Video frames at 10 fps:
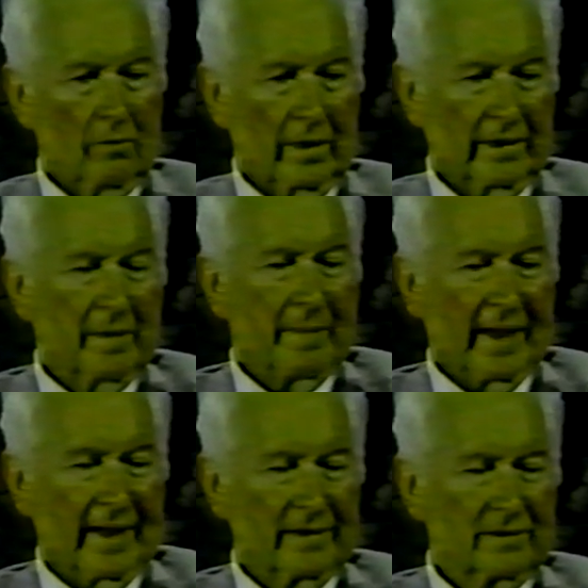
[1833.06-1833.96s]
In the
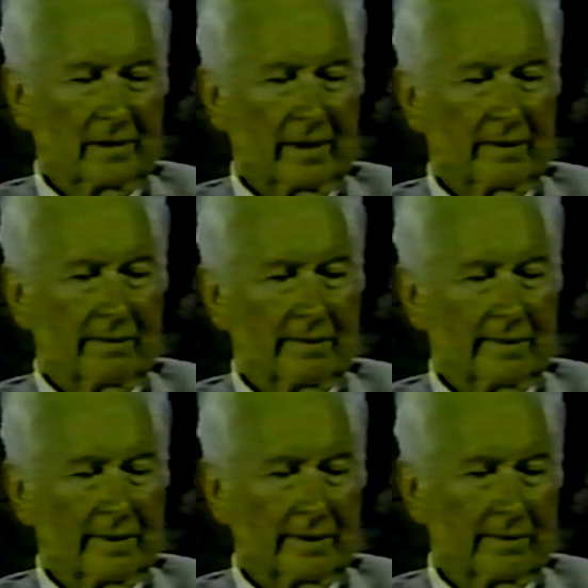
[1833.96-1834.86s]
past, and
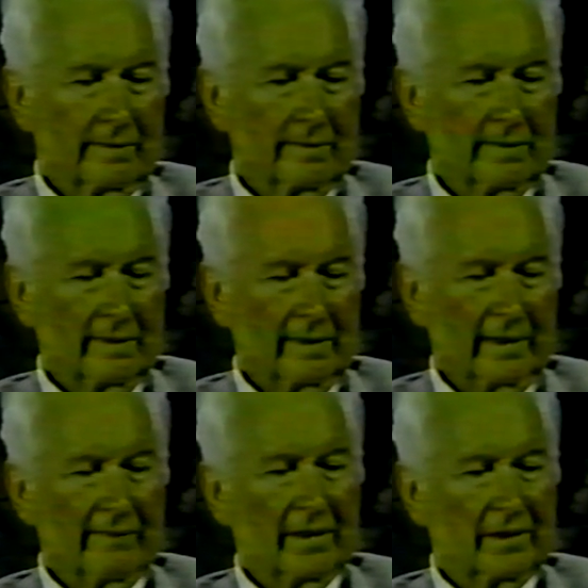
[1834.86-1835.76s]

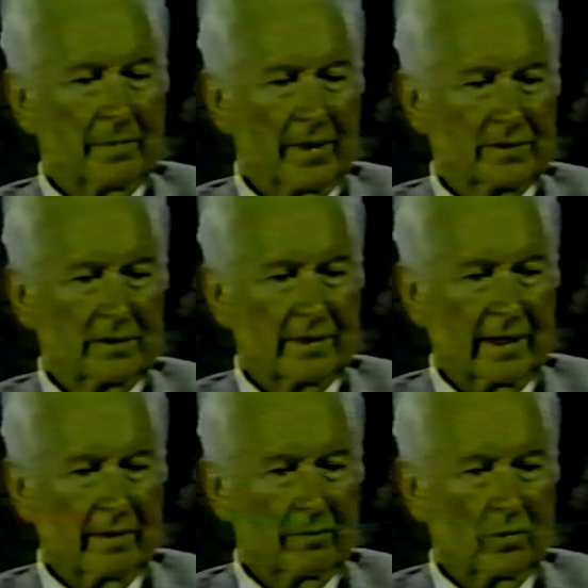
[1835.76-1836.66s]
even at the present
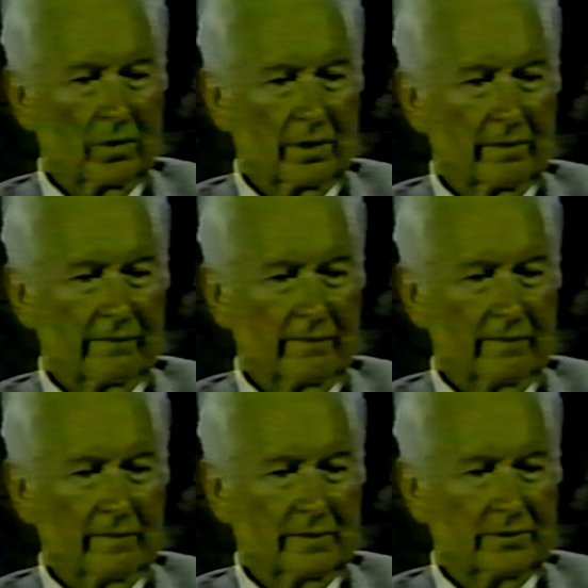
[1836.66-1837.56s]
time, we're
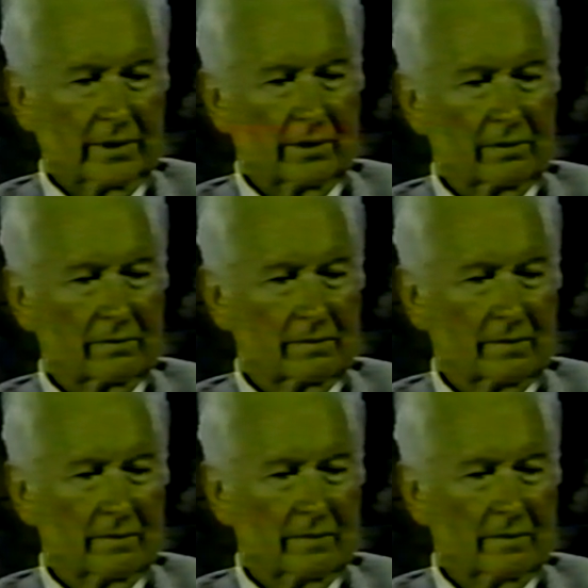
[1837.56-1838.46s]
still
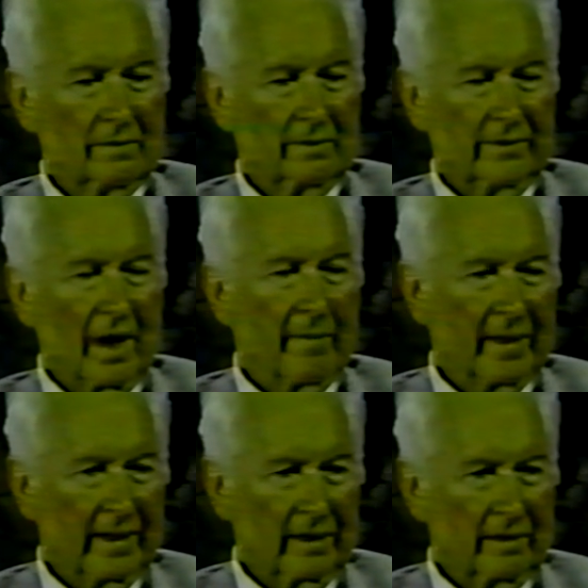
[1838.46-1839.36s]

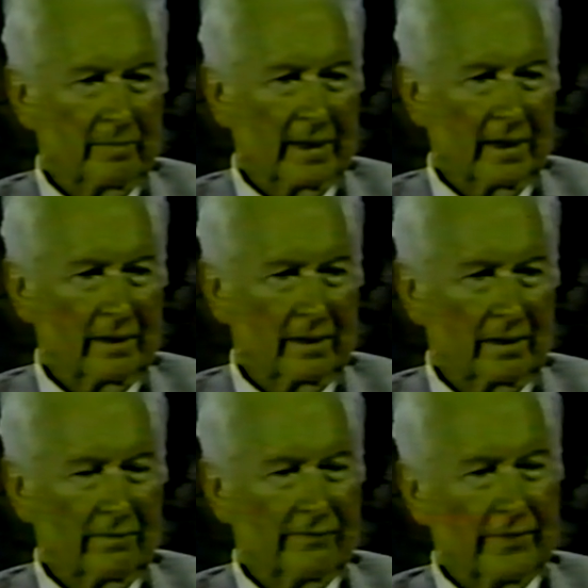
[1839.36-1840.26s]
dominated by
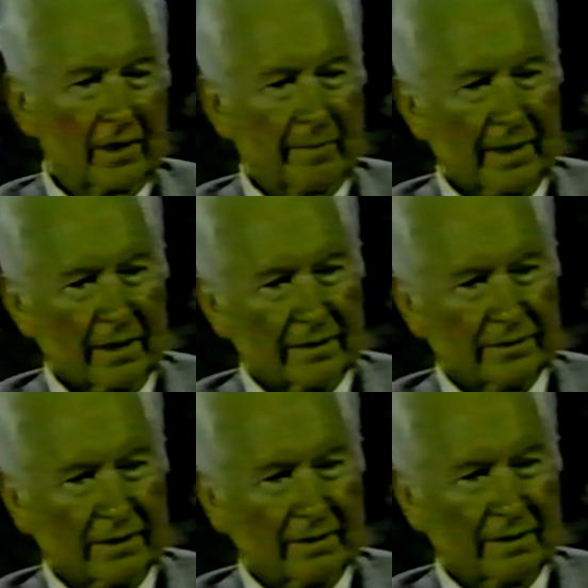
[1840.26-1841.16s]
the
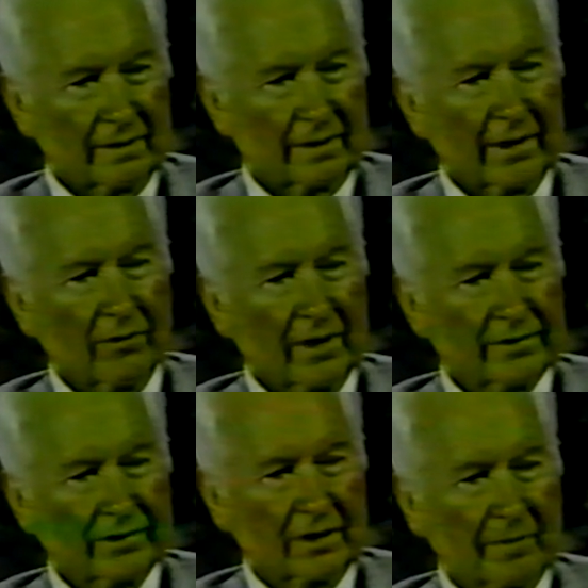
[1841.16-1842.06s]
fundamentalistic,
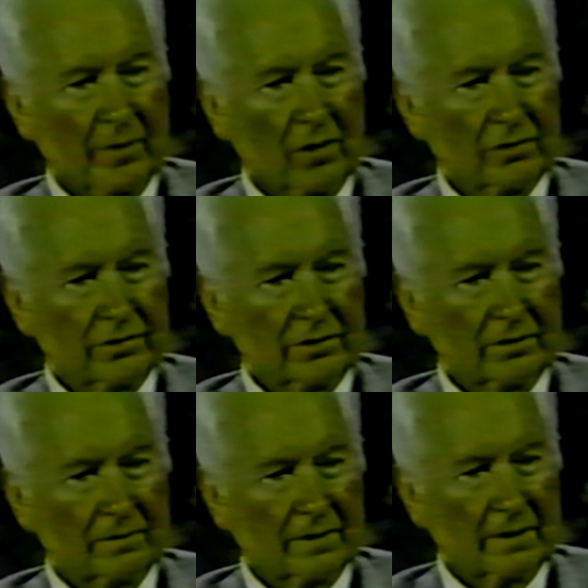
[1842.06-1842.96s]
literalistic approach
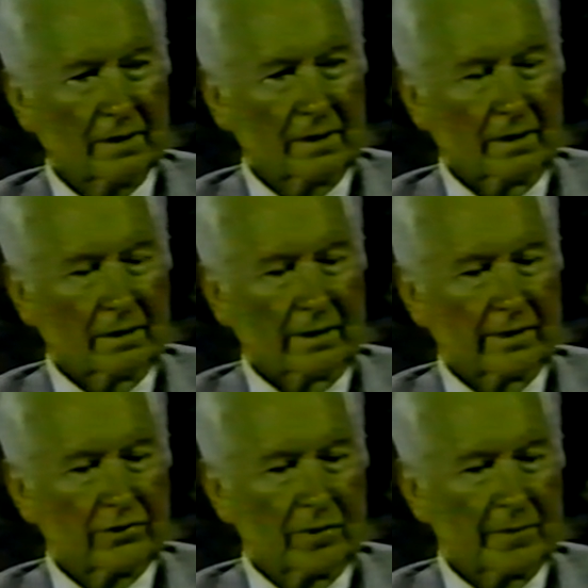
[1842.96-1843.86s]
to the
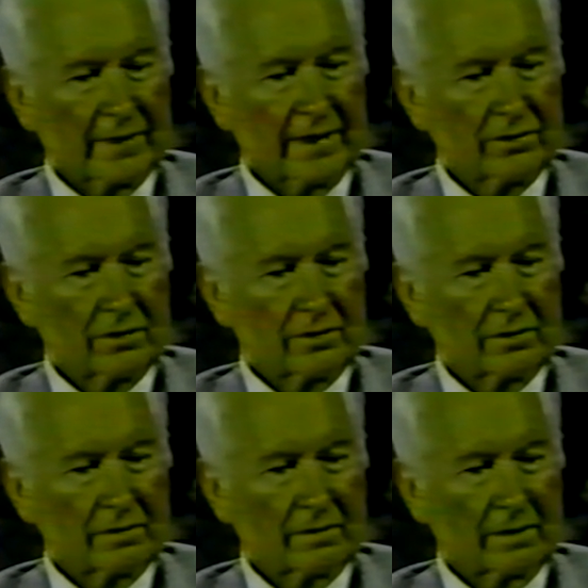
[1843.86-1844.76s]

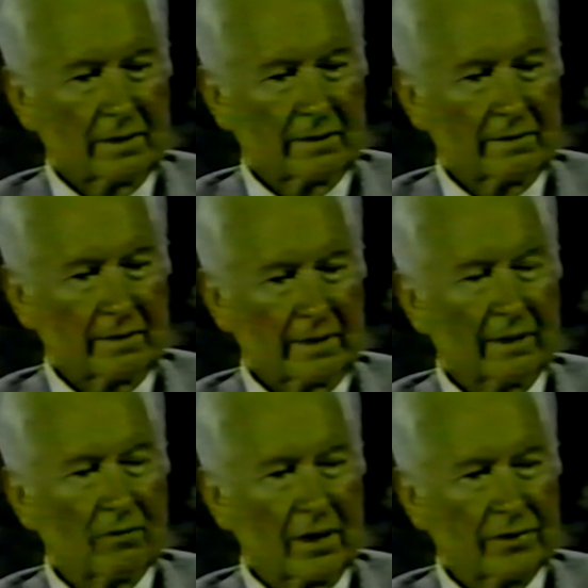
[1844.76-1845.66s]
interpretations
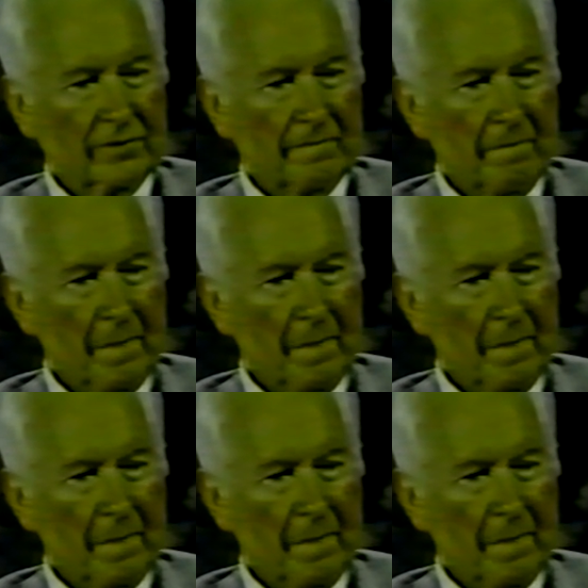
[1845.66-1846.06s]
in religion.